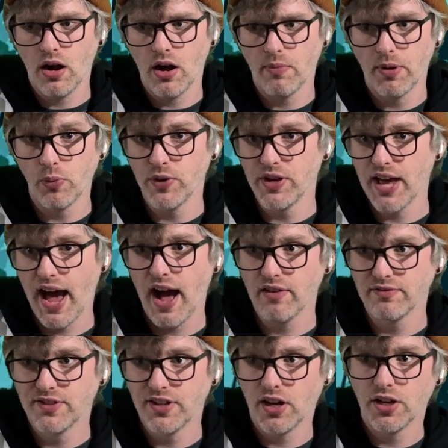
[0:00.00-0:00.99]
But we
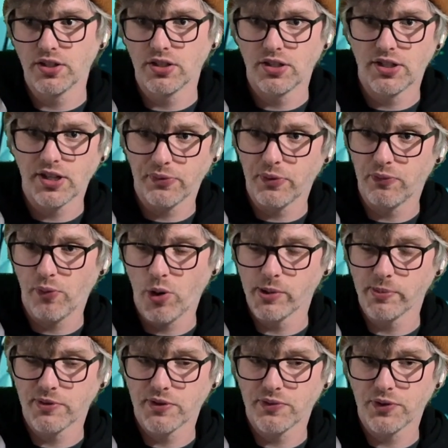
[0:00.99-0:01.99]
have done different
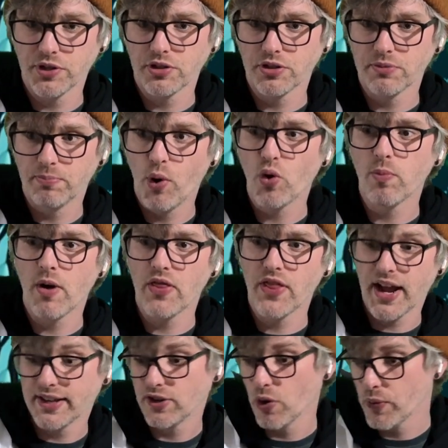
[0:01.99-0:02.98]
forms for
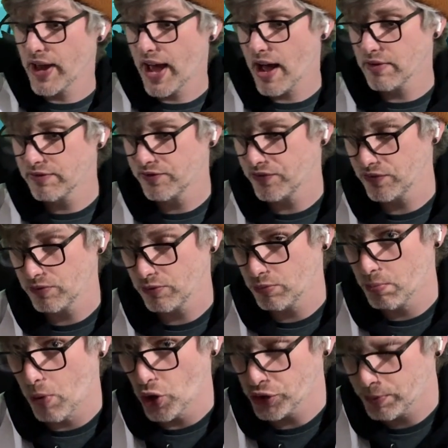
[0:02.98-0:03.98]
Pokemon that don't have
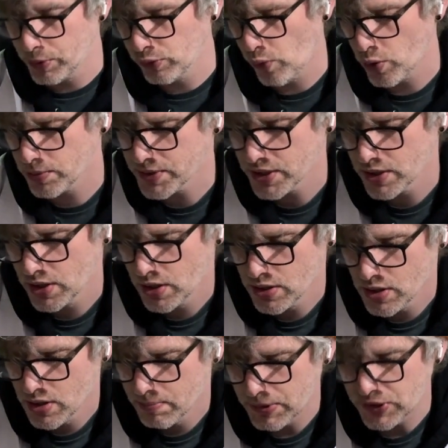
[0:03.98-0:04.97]
multiple forms.
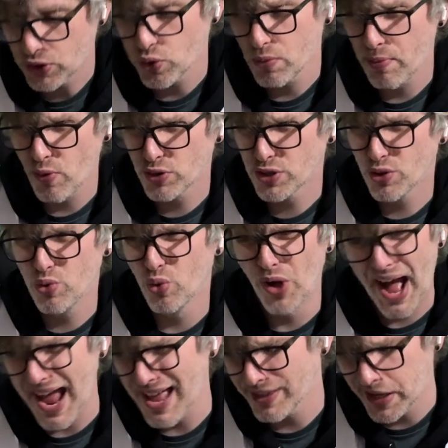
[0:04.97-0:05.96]
But Slowpoke's
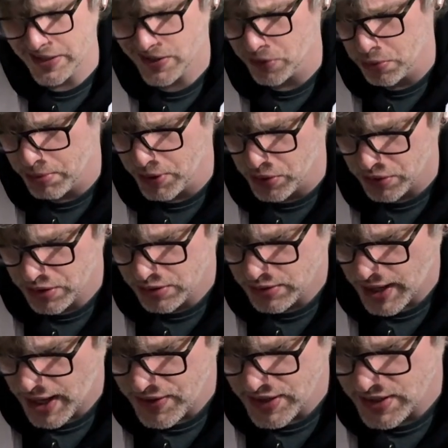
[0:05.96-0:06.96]
cool. I like Slowpoke.
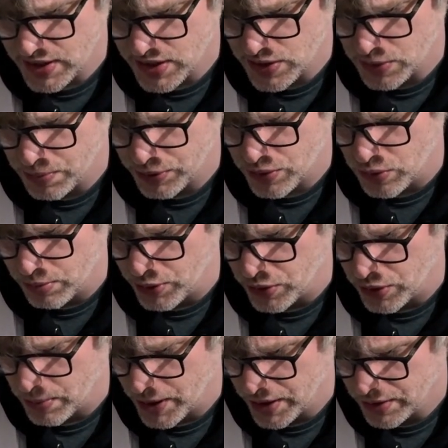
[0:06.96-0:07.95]
I think it's a super cool
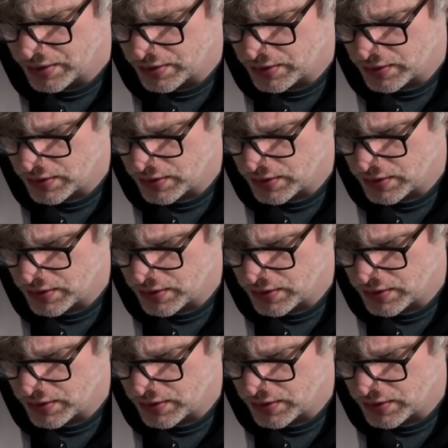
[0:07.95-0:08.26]
Pokemon.